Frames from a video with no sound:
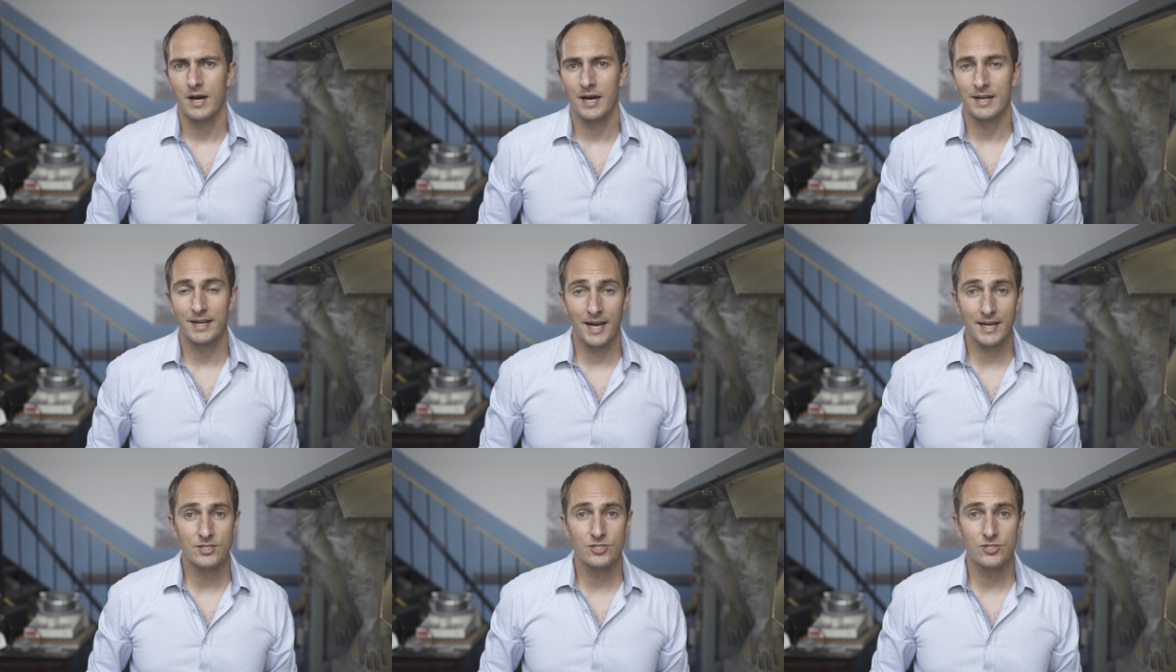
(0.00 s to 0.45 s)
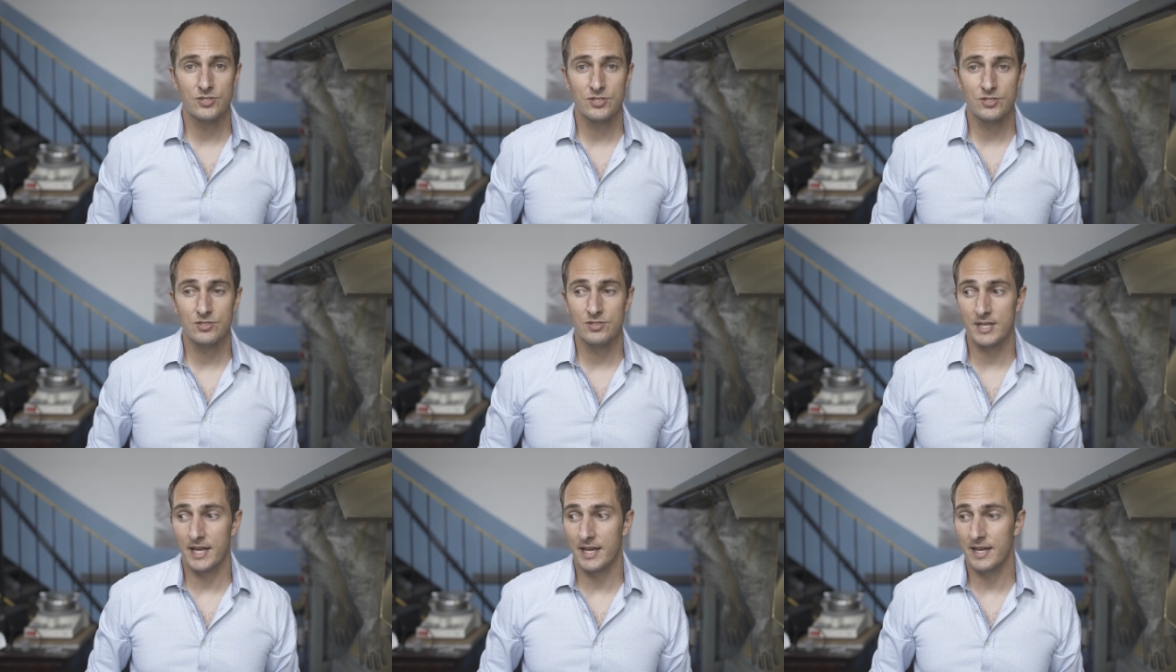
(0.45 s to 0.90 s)
I'd like to
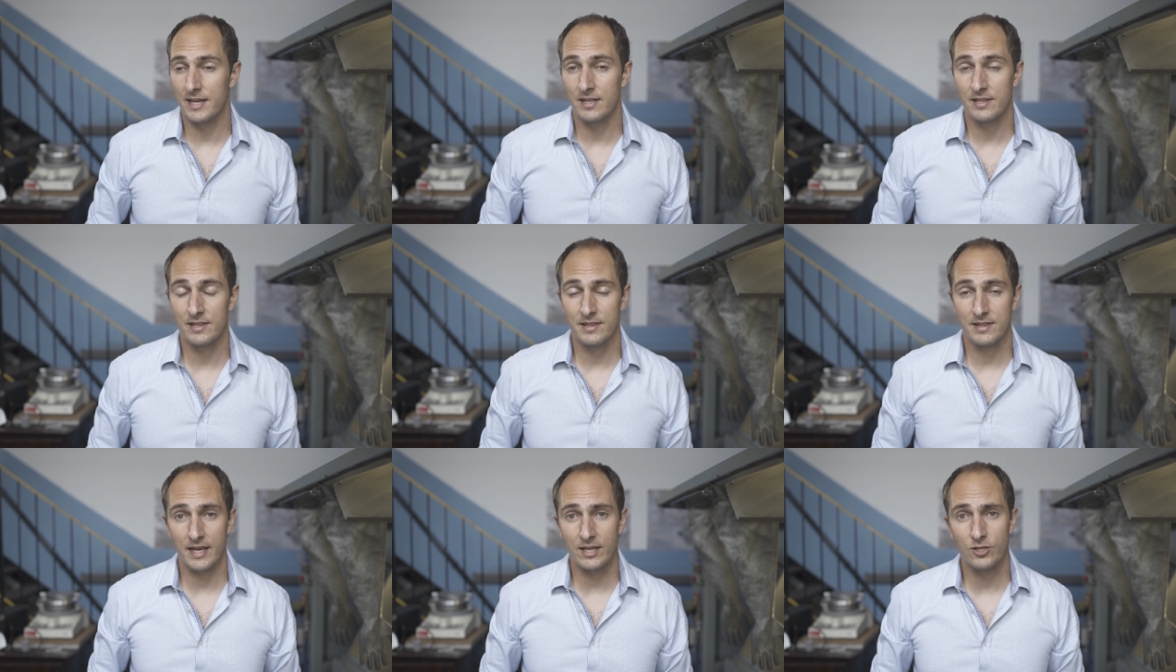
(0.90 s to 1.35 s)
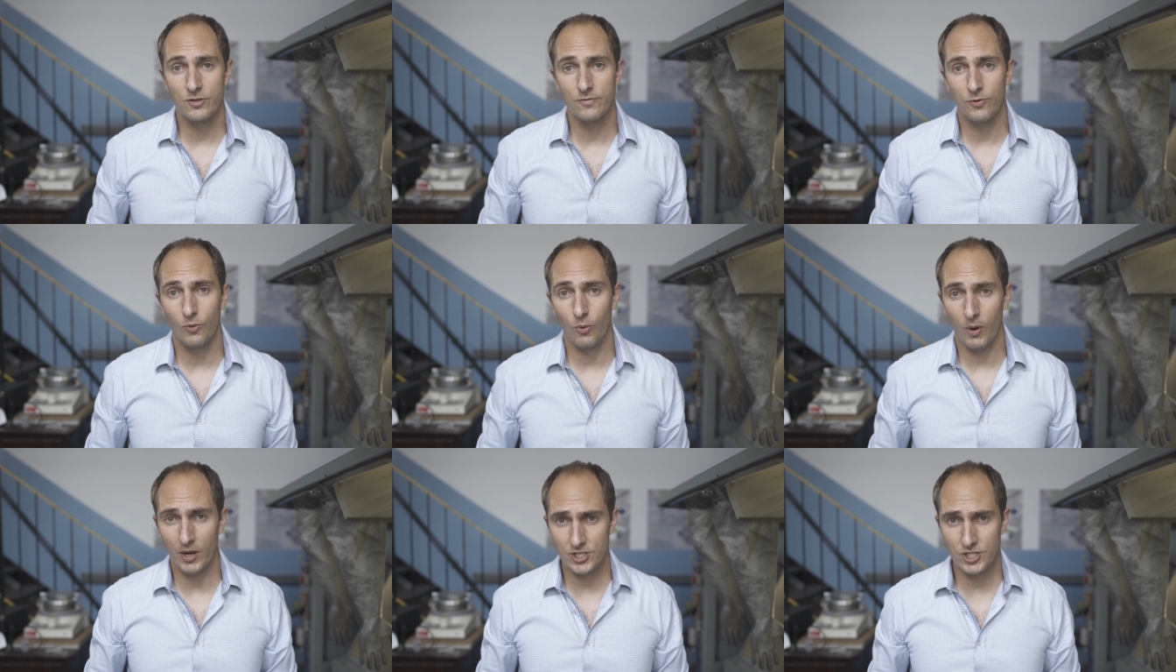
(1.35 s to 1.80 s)
say thank you
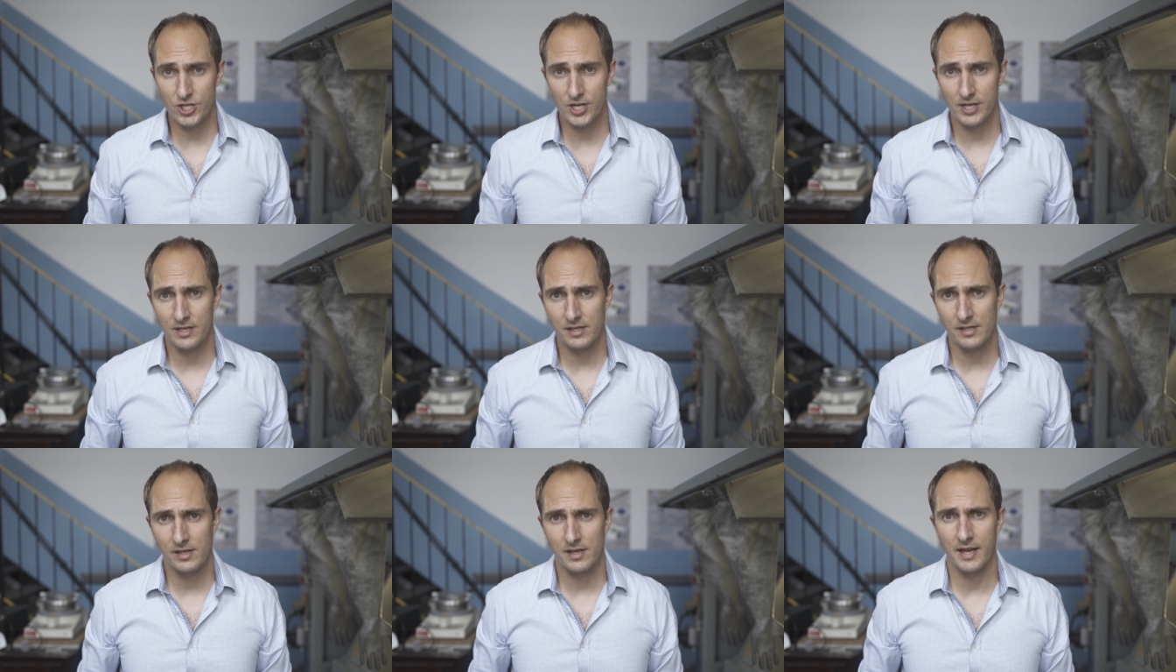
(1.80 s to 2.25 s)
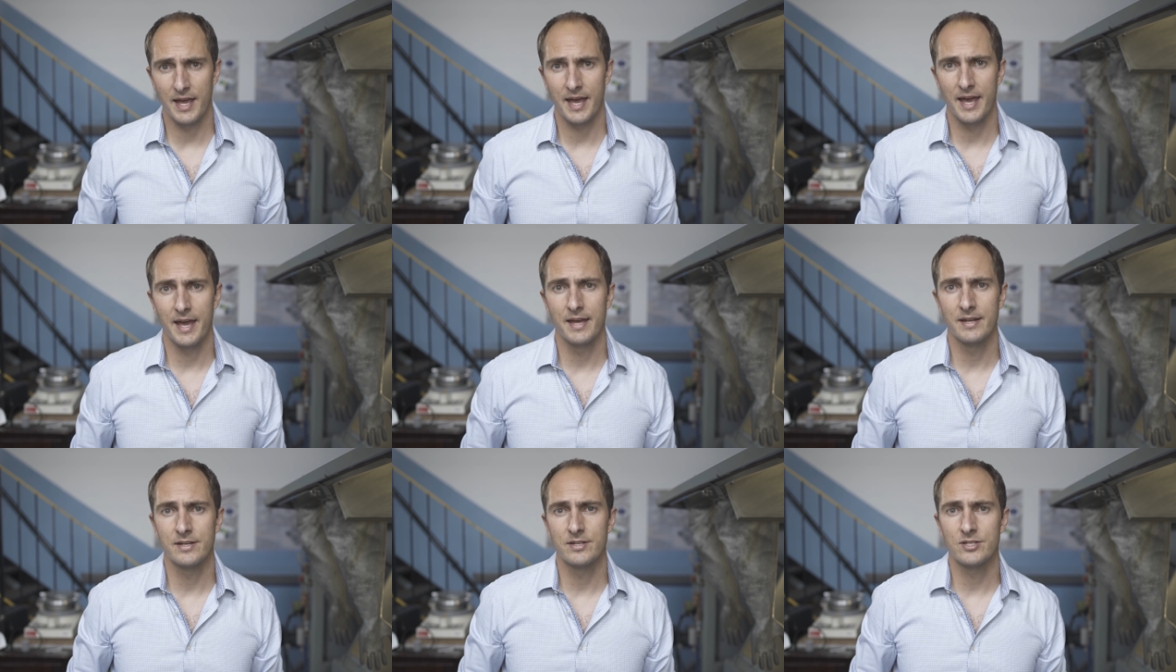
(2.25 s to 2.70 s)
for watching
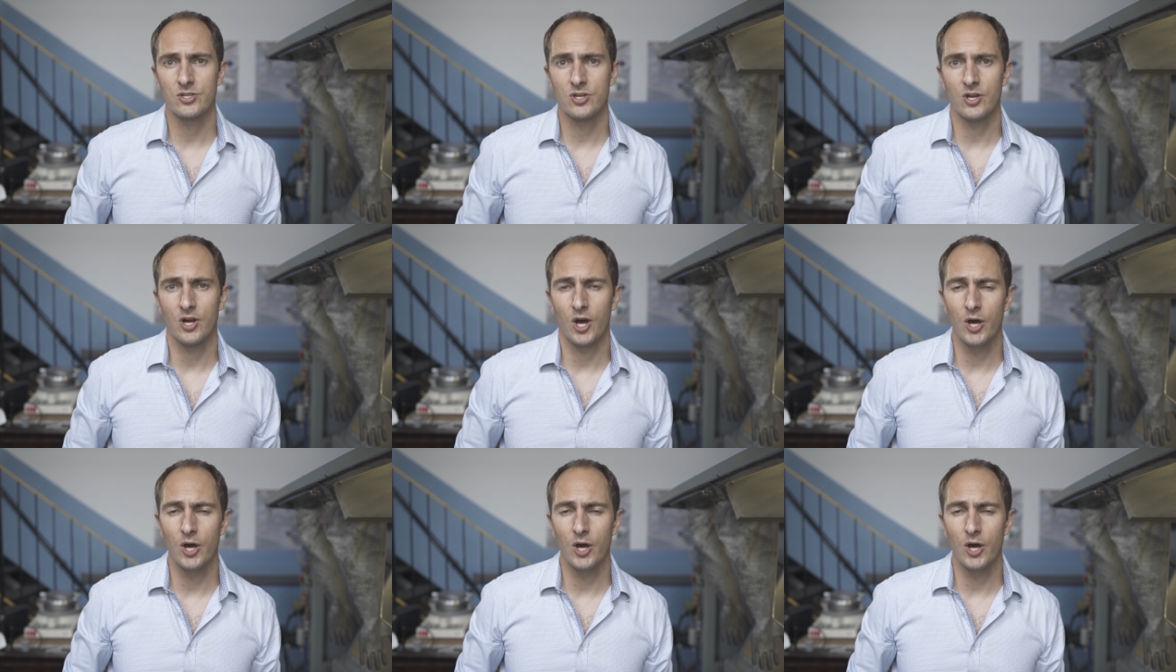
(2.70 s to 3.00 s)
and